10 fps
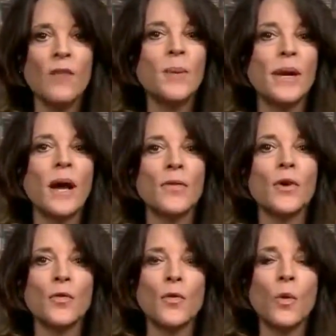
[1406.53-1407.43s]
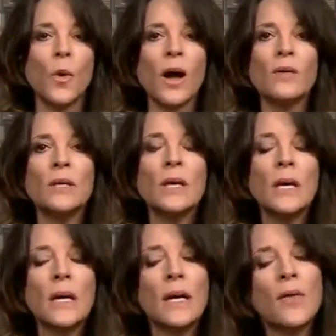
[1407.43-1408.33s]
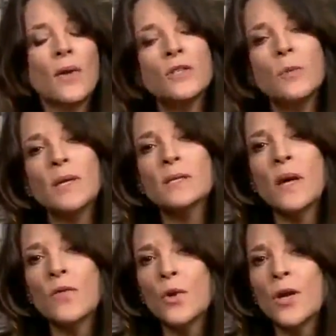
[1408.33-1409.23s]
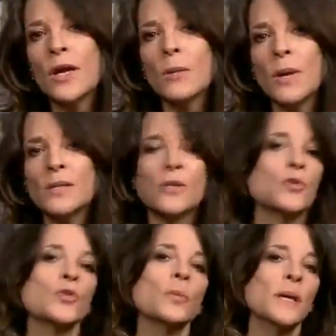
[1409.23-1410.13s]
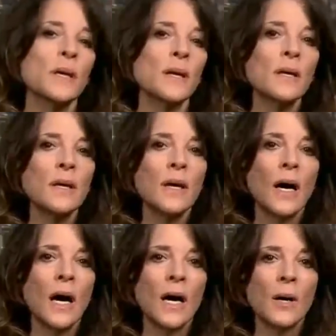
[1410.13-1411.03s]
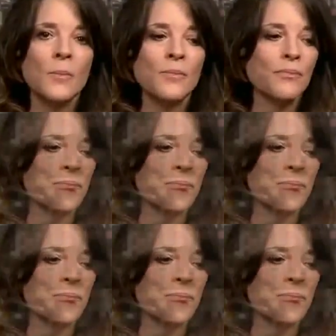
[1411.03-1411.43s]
I've been out there for a while. And I thought to myself, looking at my social media um,